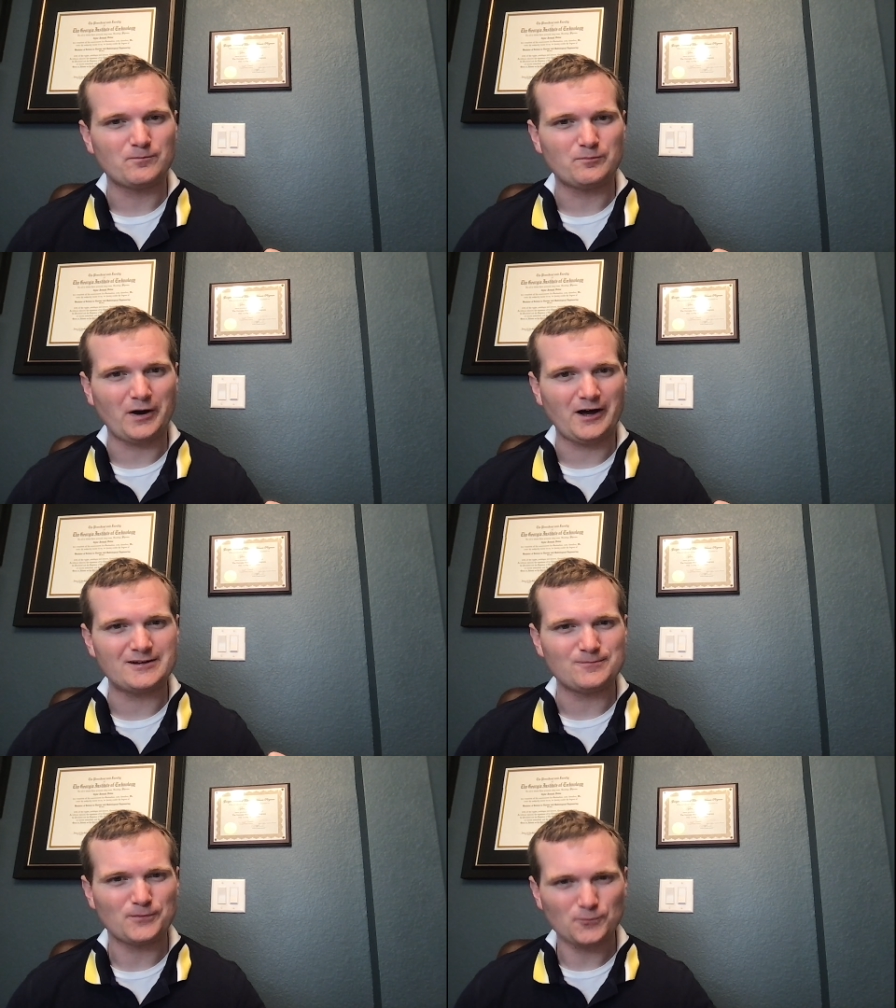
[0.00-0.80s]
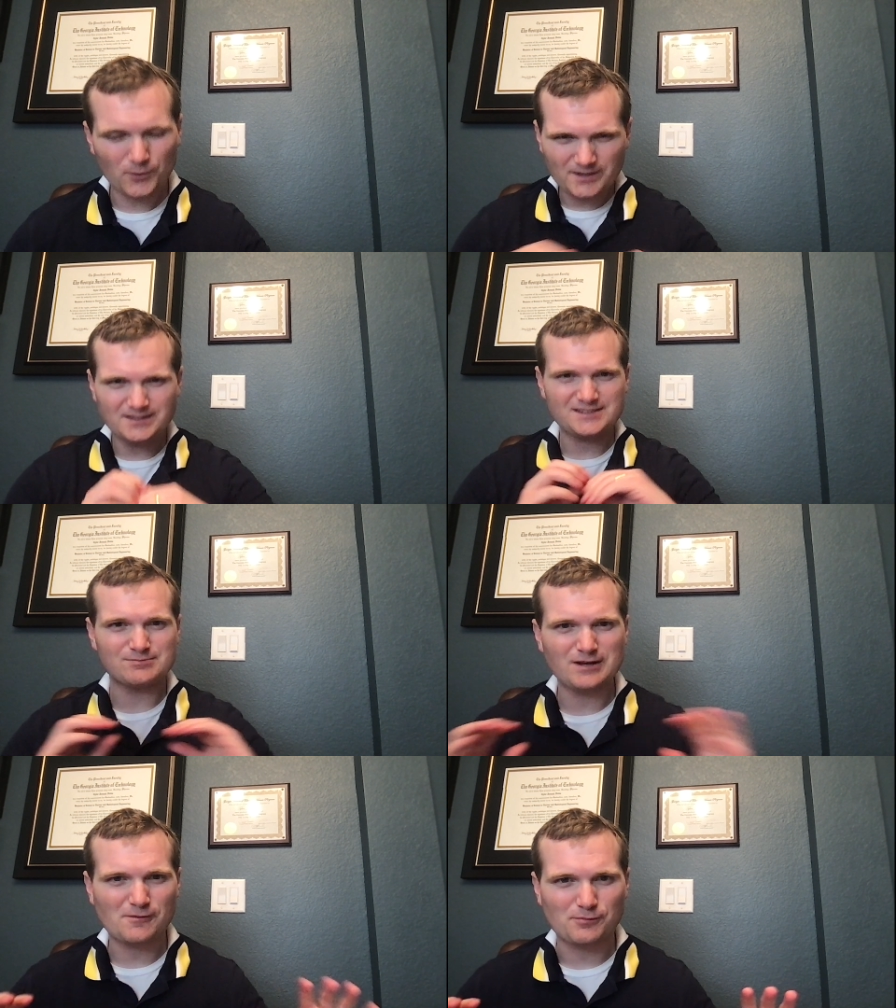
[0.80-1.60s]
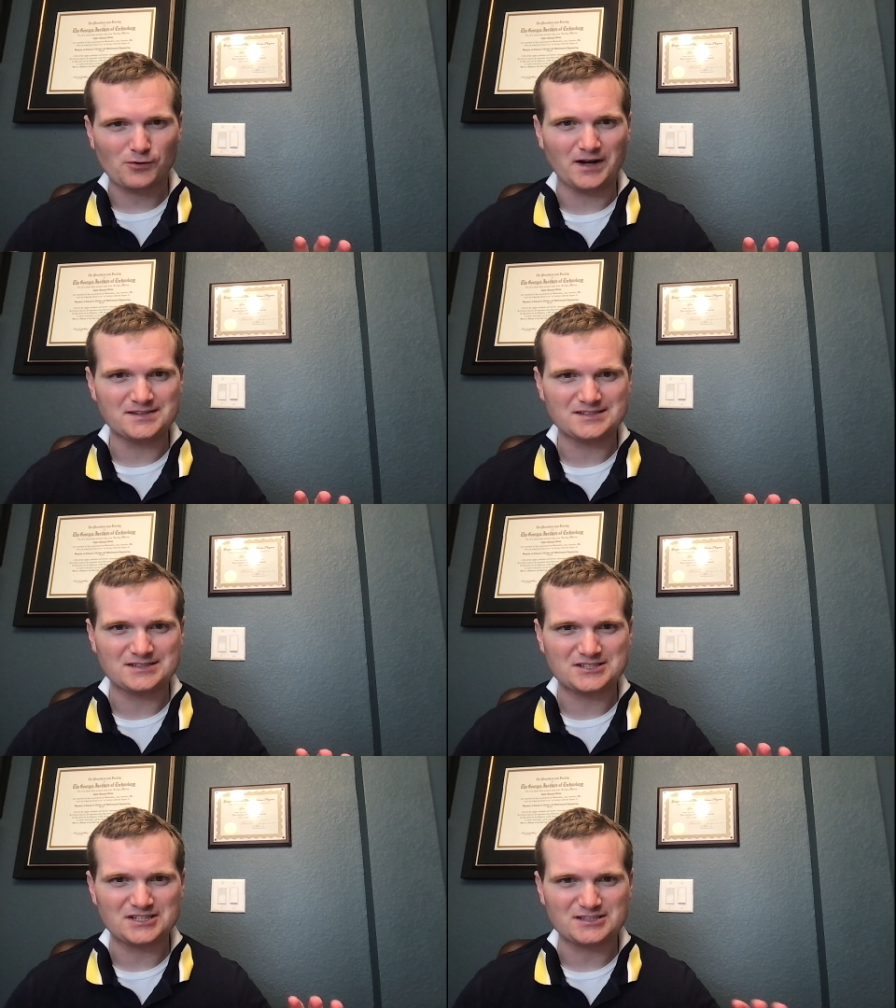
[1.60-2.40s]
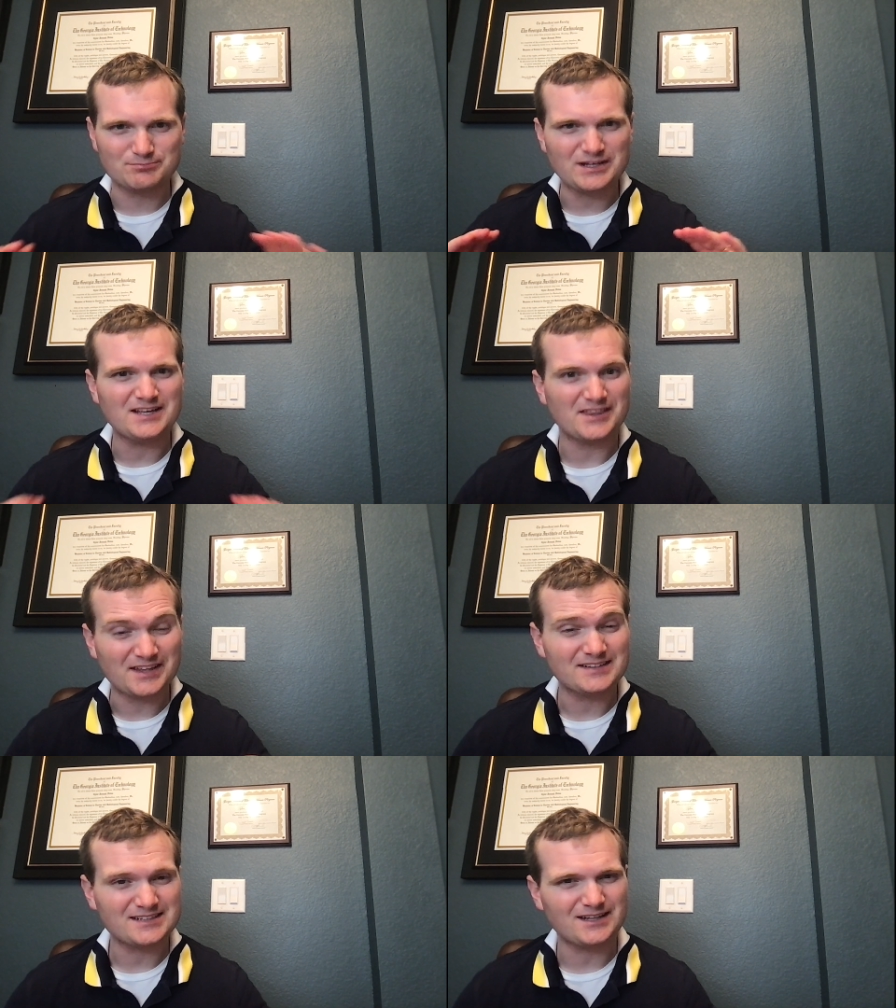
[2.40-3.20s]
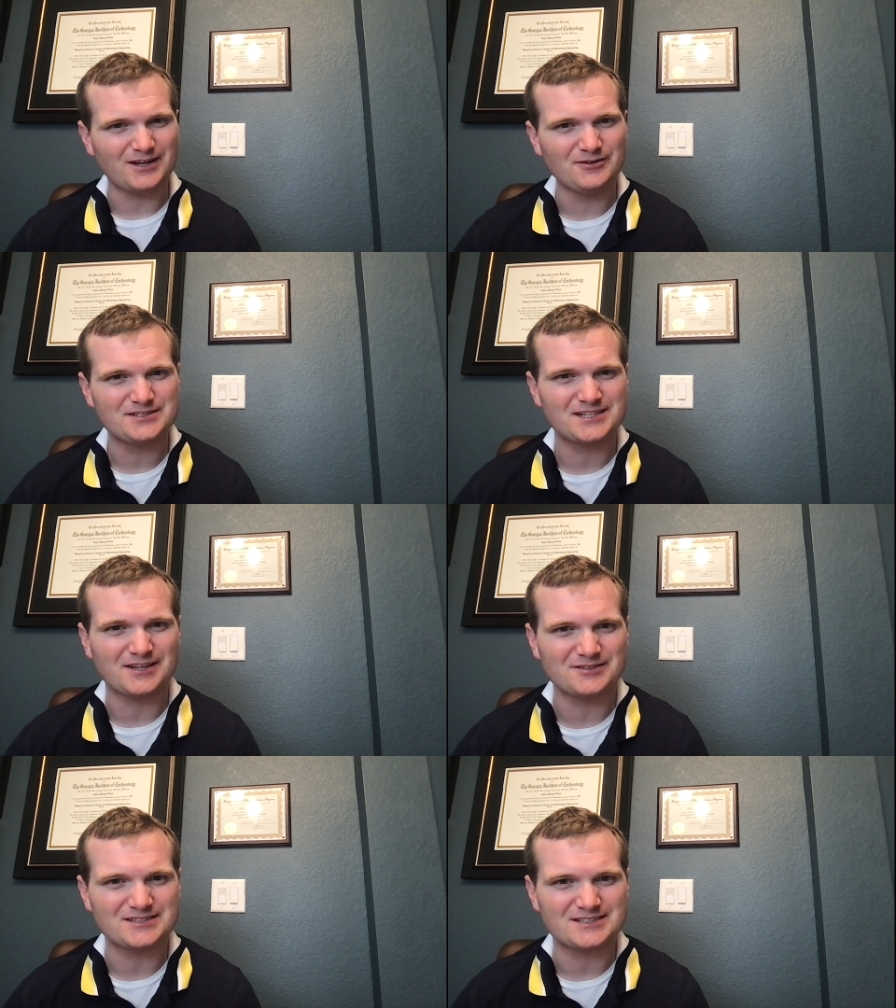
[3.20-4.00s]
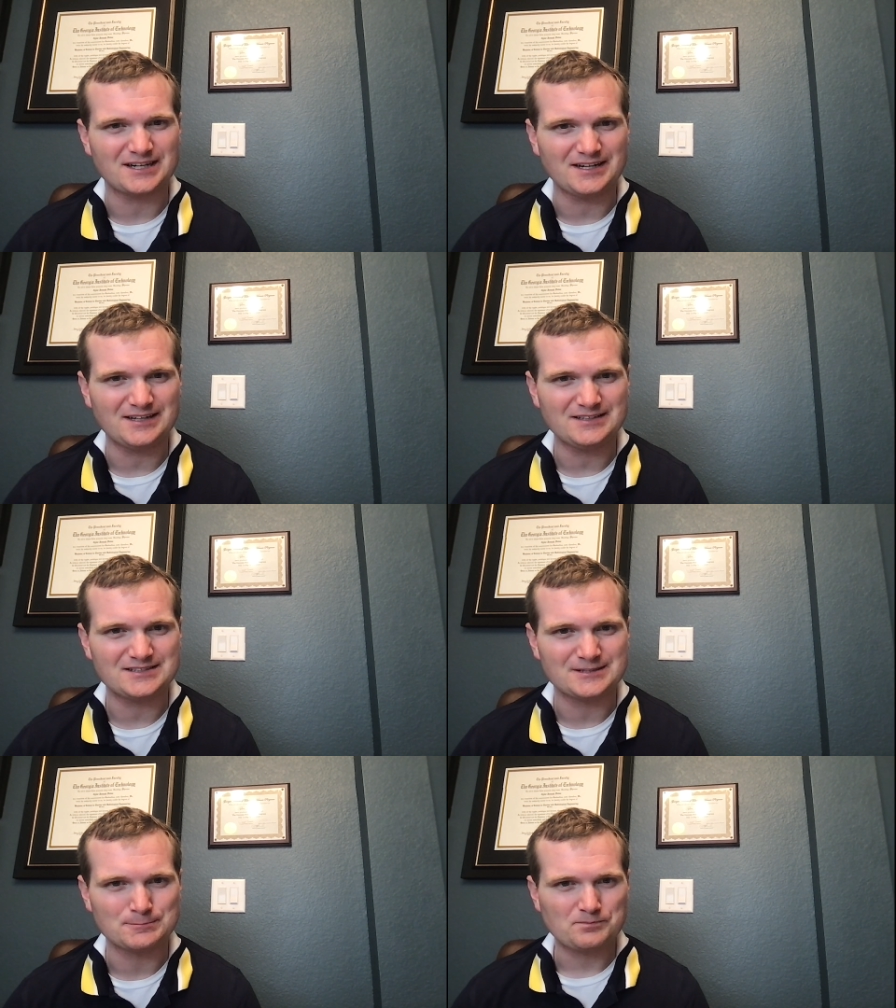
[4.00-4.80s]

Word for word: but wouldn't its mere presence just being this close to those cities?